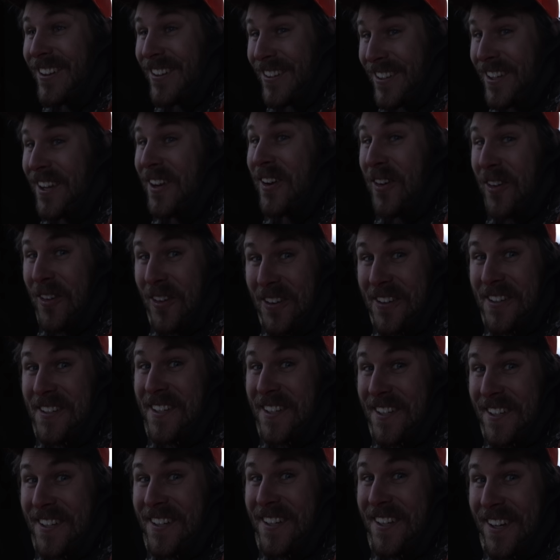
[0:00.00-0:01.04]
looked like a really
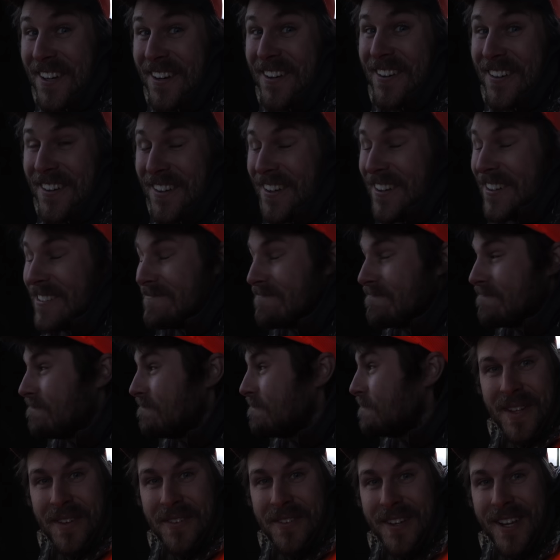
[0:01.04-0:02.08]
good deer.
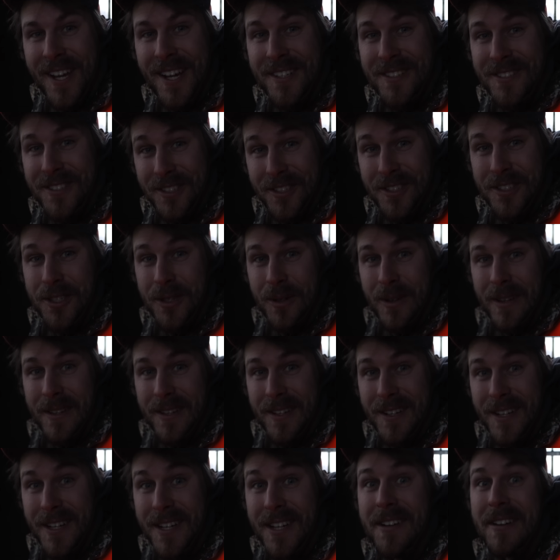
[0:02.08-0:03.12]
If you guys are enjoying
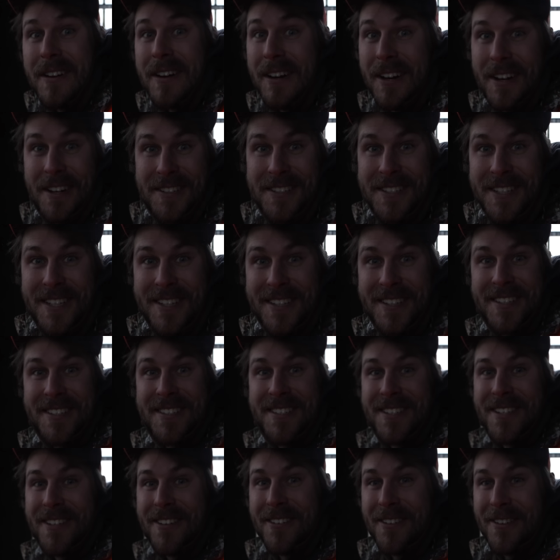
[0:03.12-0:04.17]
the deer content
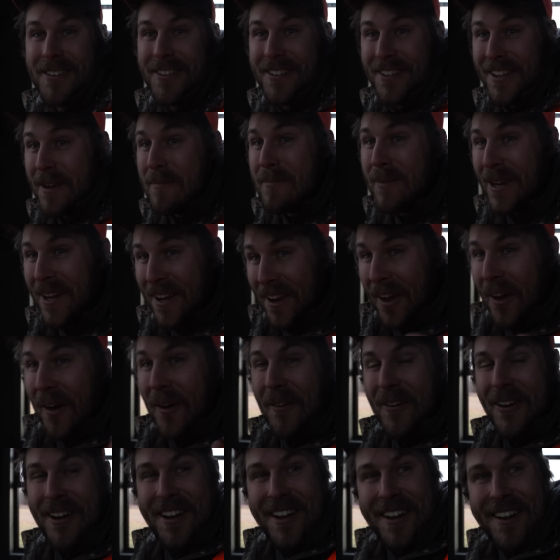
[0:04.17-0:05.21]
this year, let me
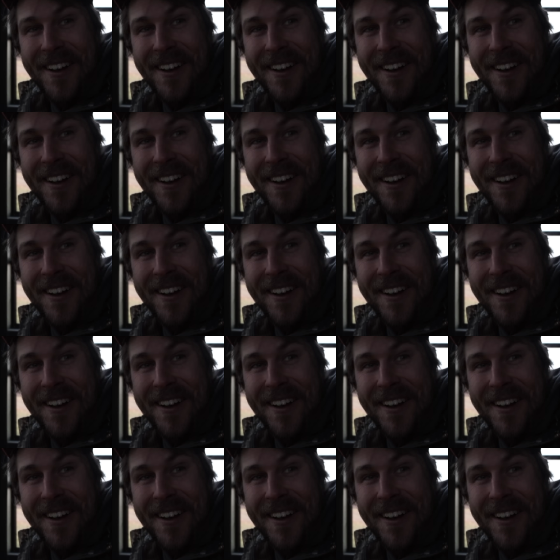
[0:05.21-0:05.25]
know.